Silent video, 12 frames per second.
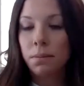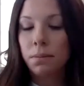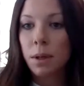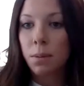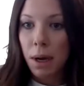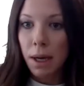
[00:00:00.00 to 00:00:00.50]

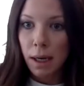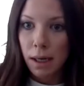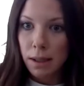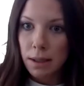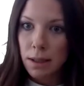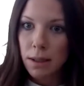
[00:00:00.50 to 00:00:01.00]

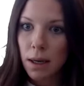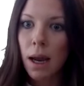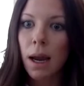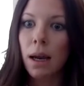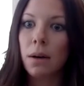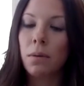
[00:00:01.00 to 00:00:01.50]
dependents
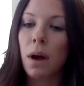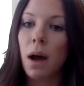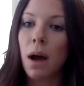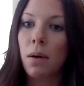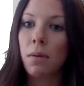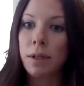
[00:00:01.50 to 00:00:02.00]
and
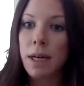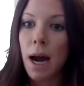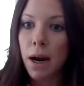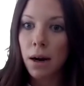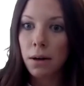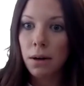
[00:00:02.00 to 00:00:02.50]

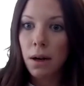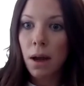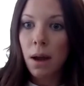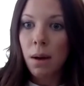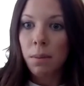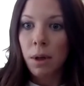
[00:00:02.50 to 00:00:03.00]
retired
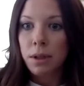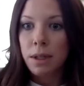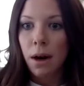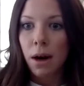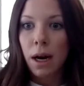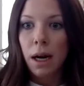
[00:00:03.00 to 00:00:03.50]

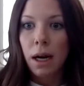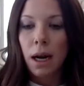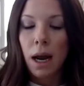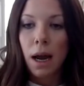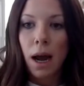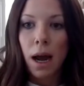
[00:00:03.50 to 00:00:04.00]

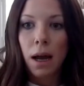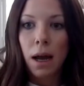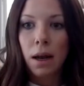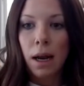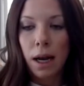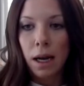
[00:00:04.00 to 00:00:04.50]
military
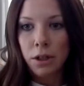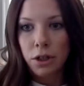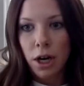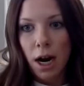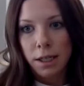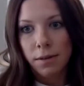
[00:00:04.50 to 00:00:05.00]
at NAS
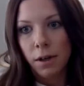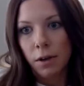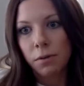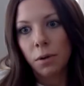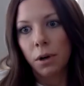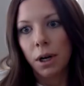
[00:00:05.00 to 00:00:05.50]
Jacksonville,
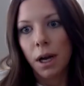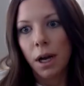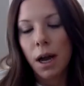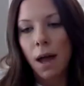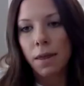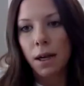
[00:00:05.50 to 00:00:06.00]

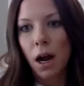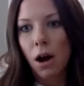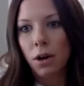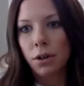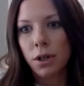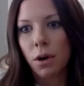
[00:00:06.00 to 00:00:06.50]
Florida. And then I
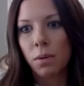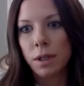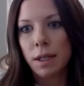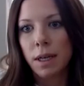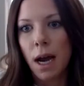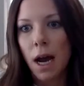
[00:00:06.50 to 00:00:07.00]
also was
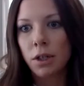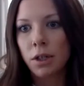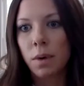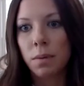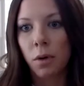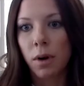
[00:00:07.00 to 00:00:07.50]
attached
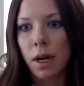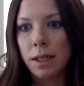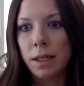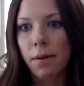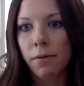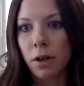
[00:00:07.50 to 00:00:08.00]
with Marines
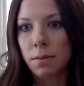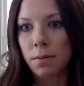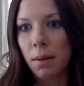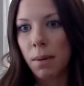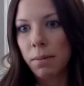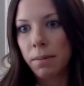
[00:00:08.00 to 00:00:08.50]
at 1st
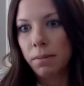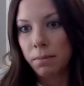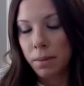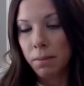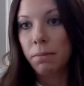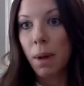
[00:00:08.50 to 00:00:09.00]

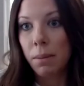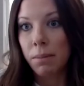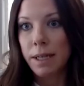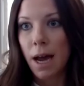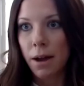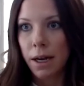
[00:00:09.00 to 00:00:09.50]
Med
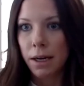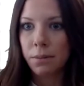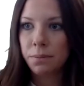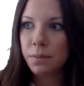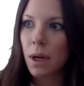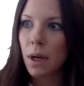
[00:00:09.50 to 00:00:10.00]
Battalion.